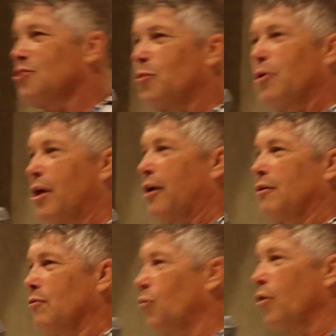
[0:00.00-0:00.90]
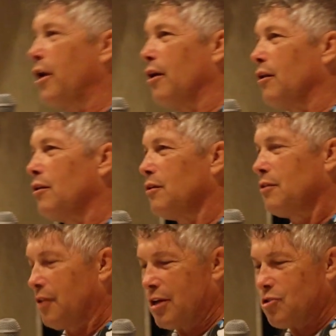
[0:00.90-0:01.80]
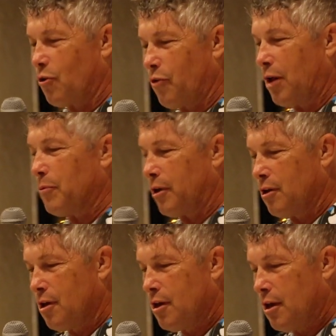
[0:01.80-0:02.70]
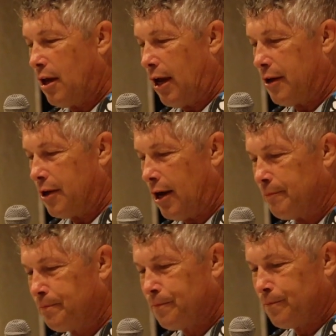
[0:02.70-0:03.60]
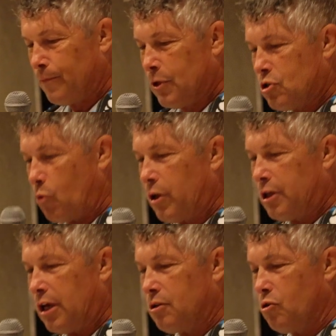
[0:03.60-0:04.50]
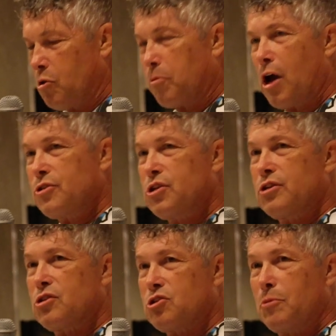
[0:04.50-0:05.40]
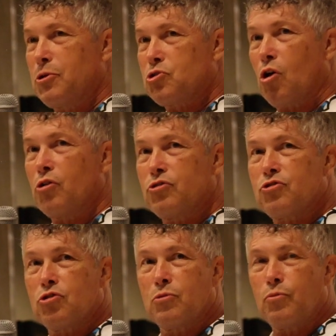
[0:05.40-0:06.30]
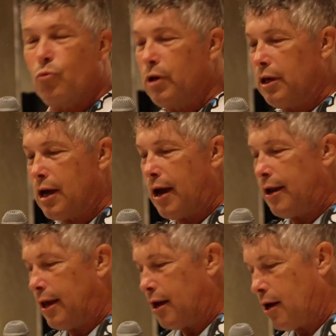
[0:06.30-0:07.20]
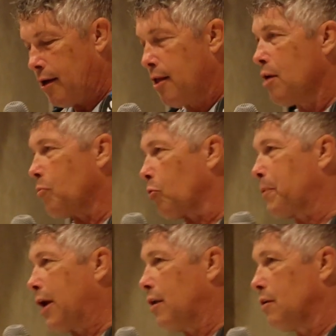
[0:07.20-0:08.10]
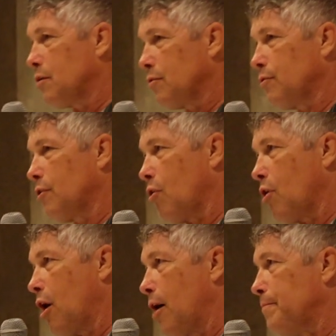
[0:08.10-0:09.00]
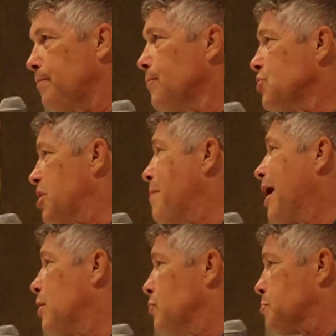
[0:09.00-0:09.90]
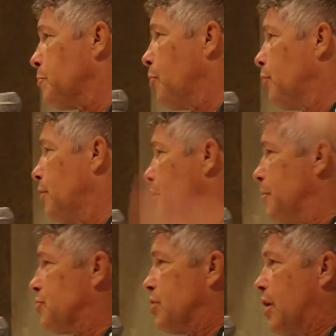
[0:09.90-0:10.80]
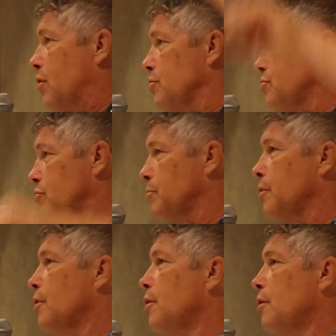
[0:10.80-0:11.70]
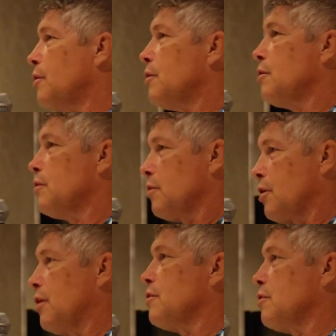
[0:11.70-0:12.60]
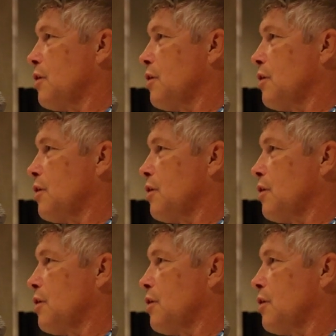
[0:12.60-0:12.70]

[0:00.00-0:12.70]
So we were like, we're in. That's our family. And so we did do the process, and some of you saw on Zoom, we got a Mark Payne, or Steve Mackey was promoted. Anybody see that on Zoom? Okay.